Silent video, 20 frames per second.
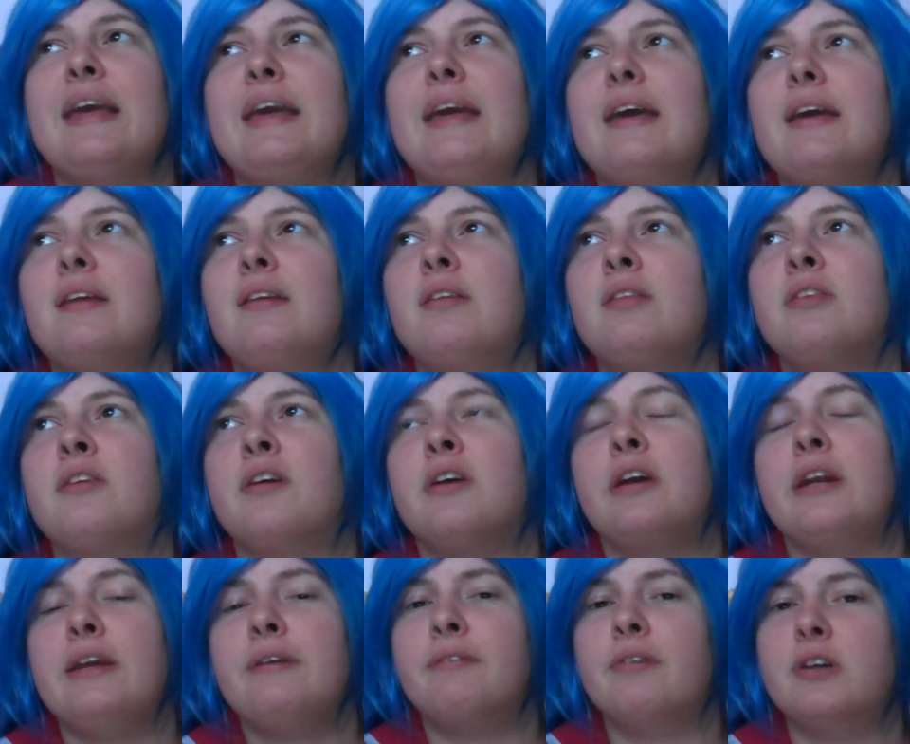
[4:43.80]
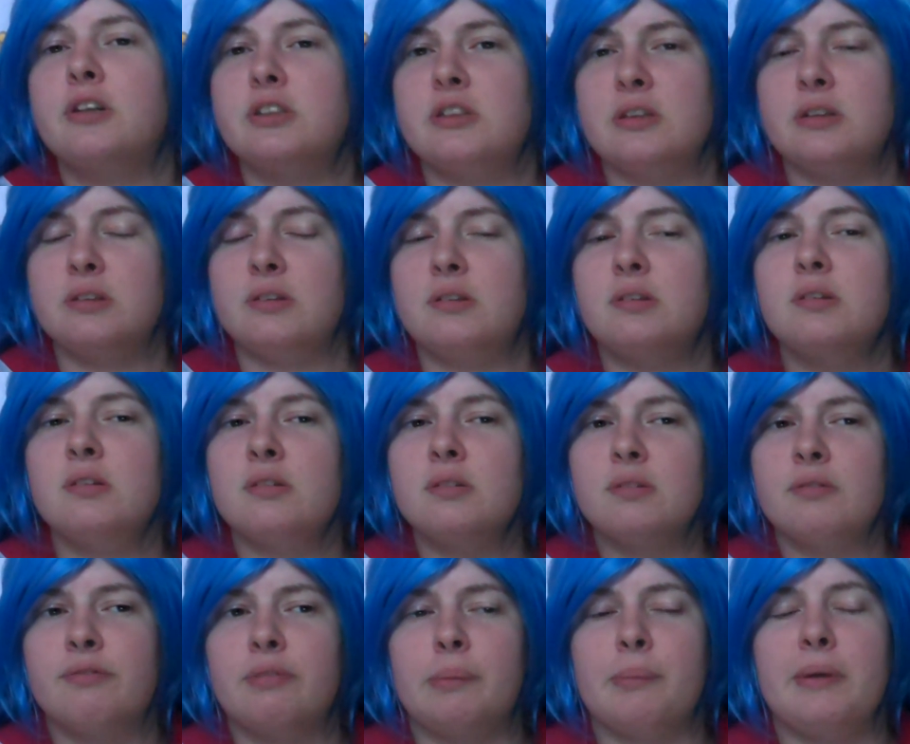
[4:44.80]
Ian, the hoodie version
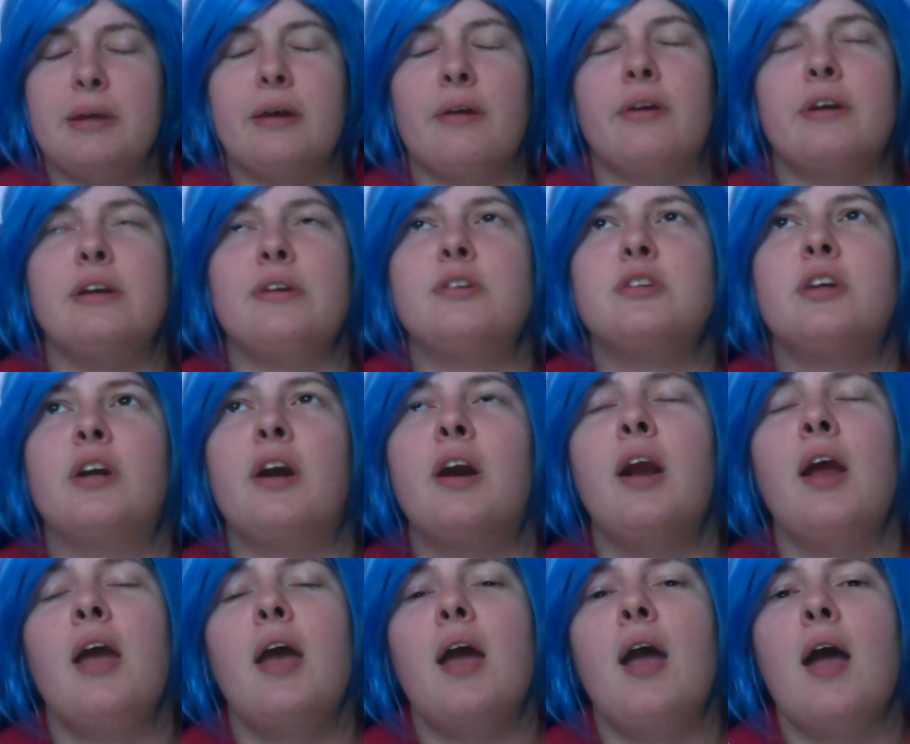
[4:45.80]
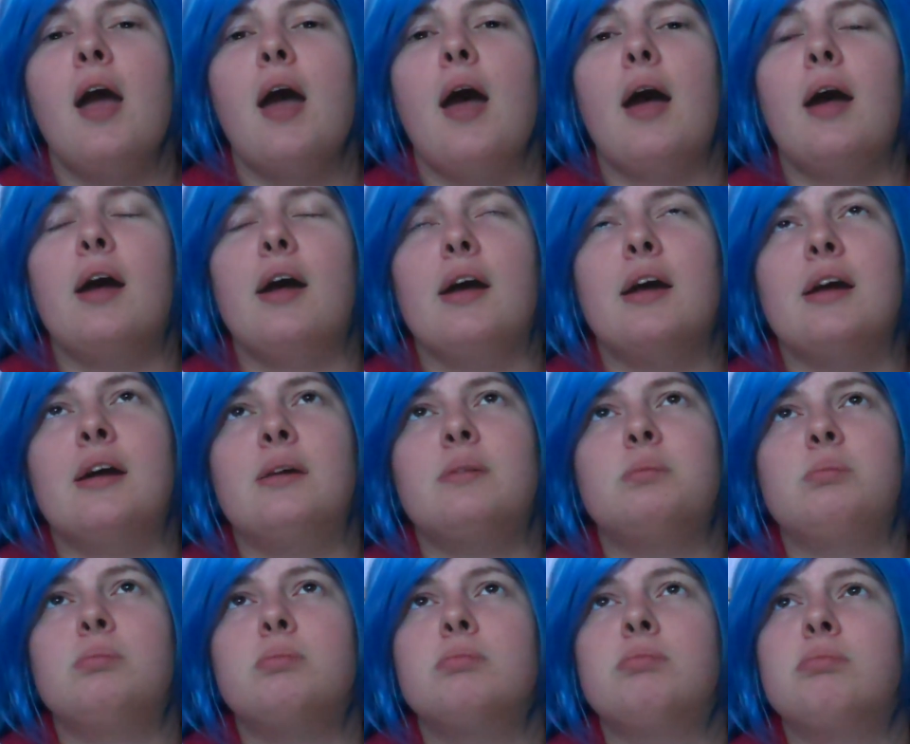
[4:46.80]
from Kyoryuger,
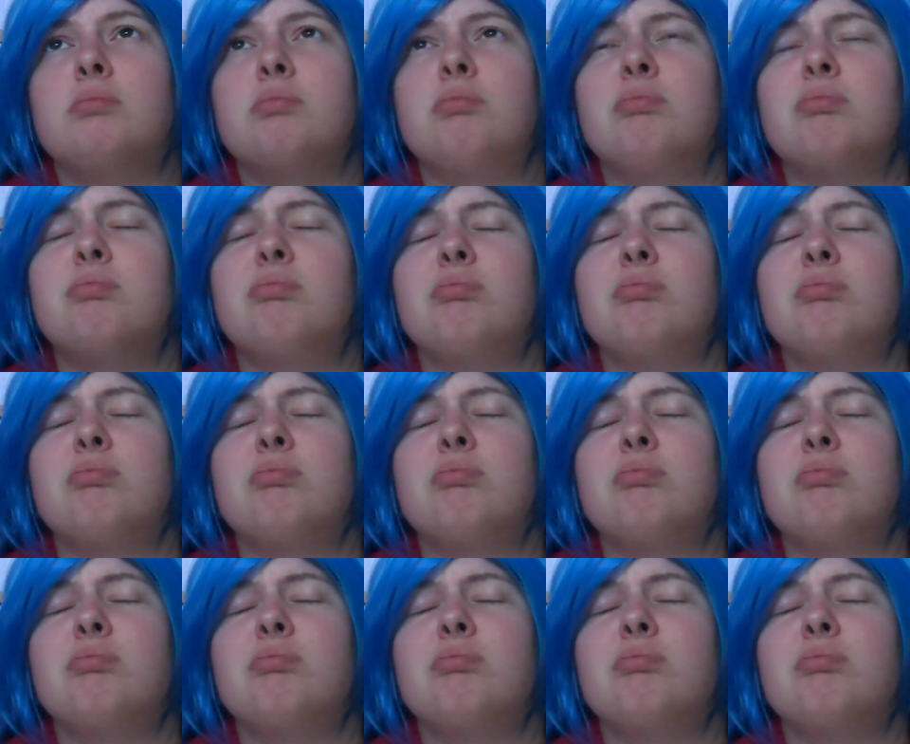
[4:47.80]
um,